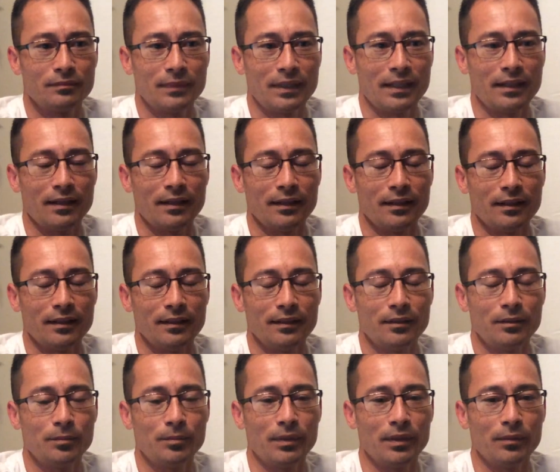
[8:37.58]
I
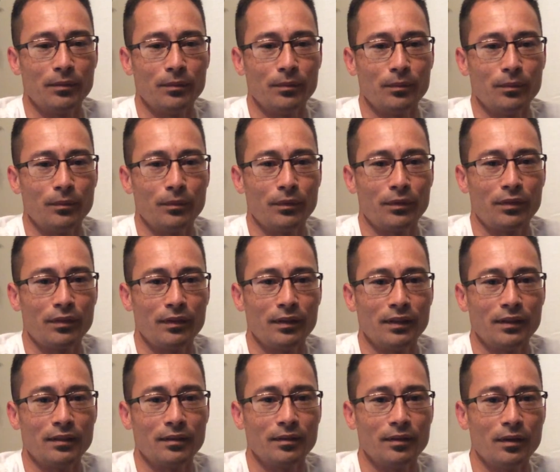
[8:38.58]
hope they
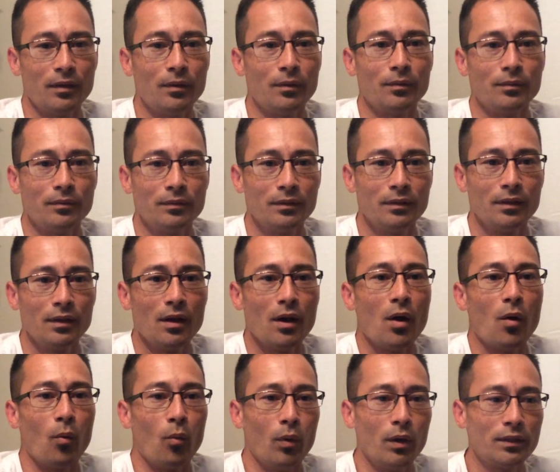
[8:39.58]
think, oh,
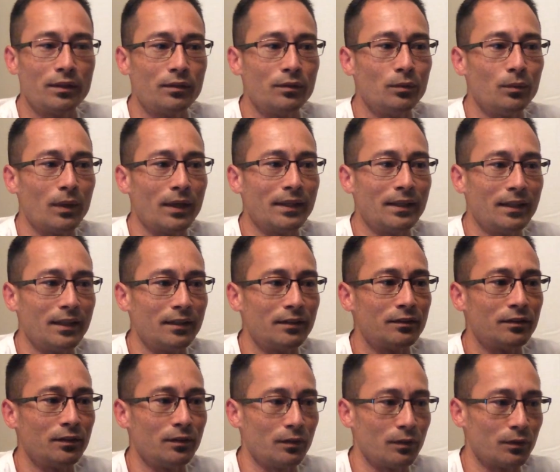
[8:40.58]
what do I get
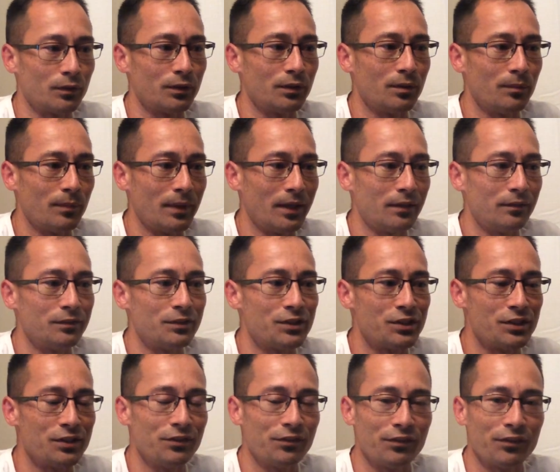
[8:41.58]
to learn about
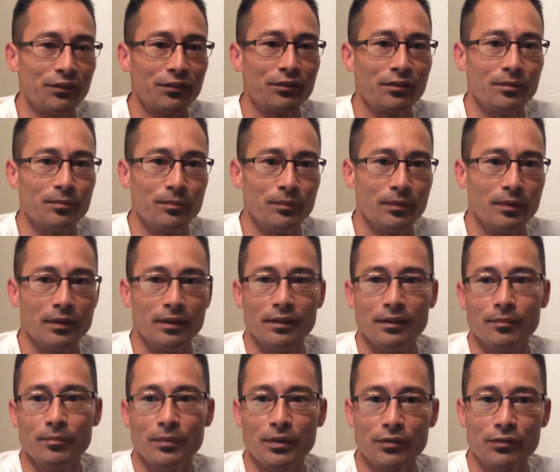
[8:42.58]
Jesus
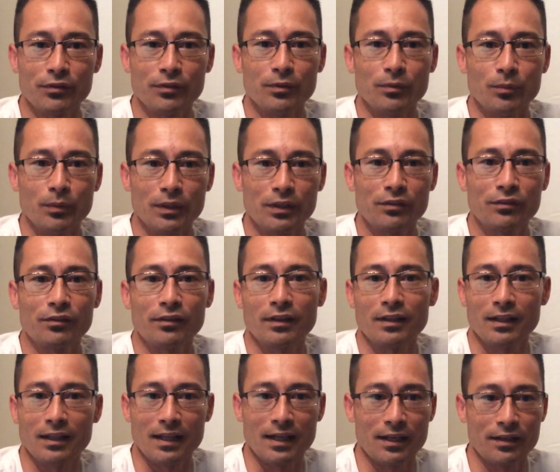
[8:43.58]
in Mr. Wick's
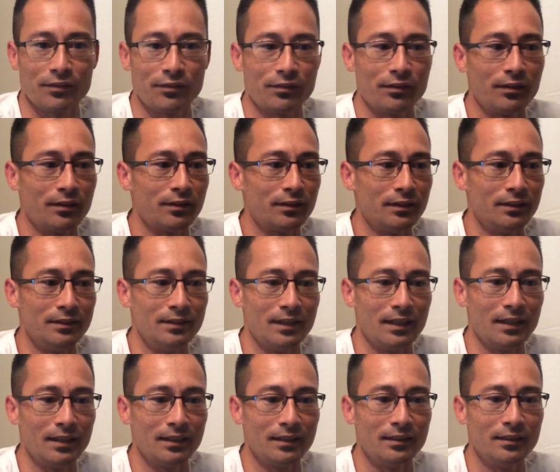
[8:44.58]
class
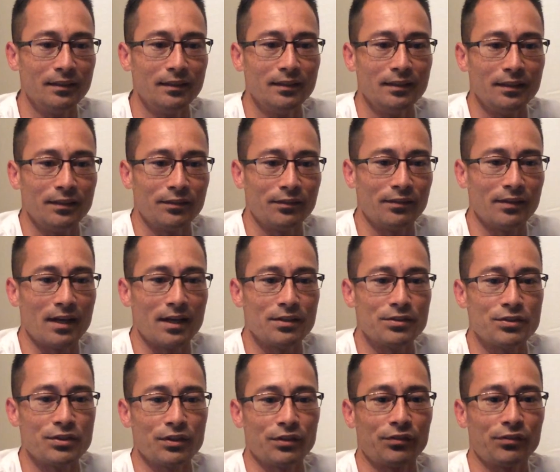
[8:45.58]
today? It's not
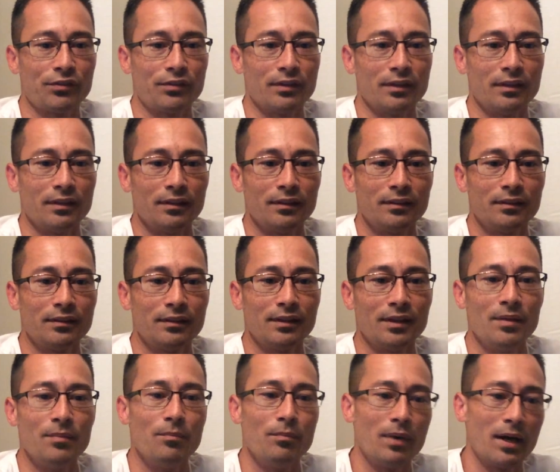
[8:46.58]
just
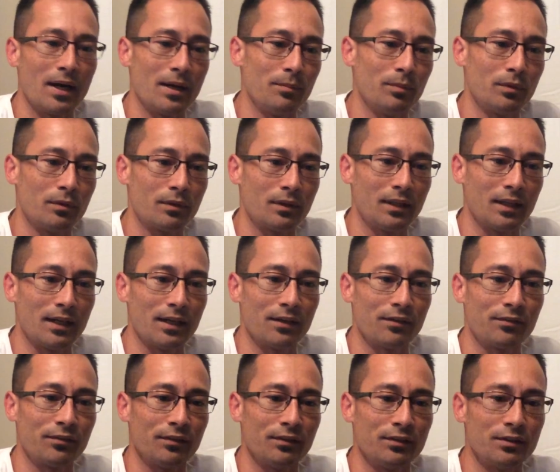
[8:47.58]
in Bible
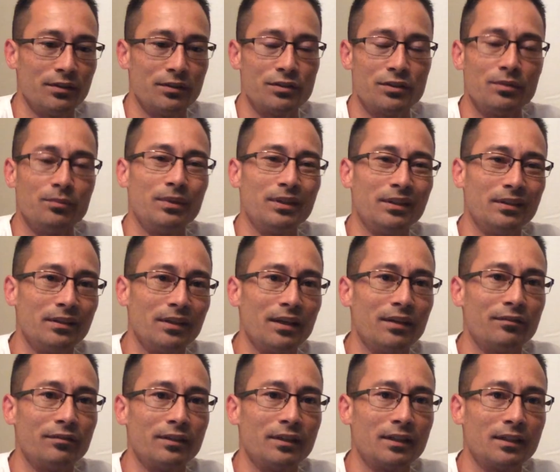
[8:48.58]
class, it should be in
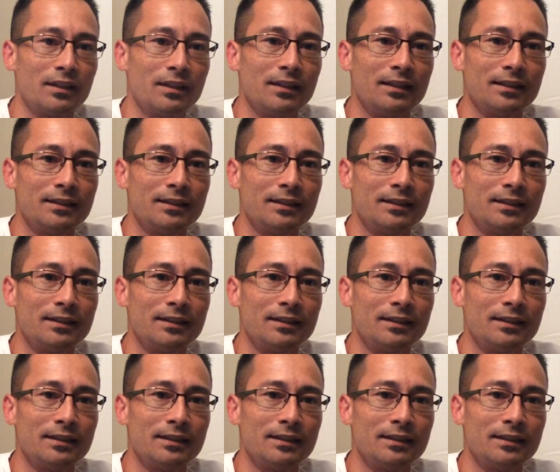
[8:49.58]
every class.